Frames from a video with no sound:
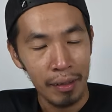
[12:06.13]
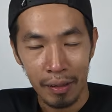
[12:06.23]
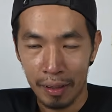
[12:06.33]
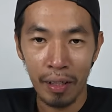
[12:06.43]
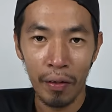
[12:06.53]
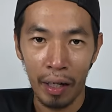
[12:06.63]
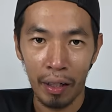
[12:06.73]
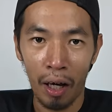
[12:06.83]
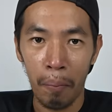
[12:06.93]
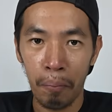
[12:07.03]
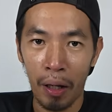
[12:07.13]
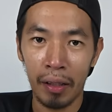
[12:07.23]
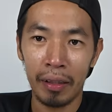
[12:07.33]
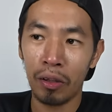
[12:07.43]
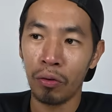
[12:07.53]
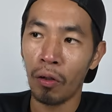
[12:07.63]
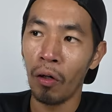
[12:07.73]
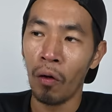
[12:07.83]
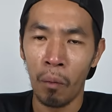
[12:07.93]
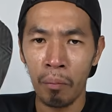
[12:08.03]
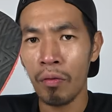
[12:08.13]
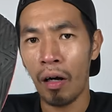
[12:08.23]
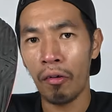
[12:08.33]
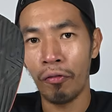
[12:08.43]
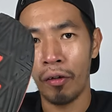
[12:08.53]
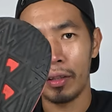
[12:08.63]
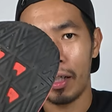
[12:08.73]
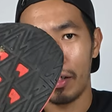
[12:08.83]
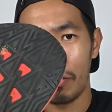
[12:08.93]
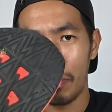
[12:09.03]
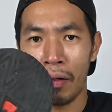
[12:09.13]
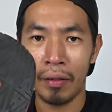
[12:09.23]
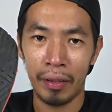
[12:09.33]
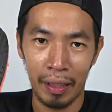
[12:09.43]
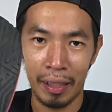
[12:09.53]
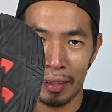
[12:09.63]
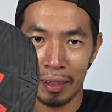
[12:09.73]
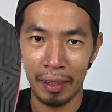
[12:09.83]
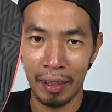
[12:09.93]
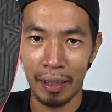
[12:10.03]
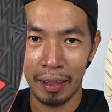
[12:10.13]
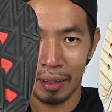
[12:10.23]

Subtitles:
still plenty to go. Meanwhile, for the Rebel, there's a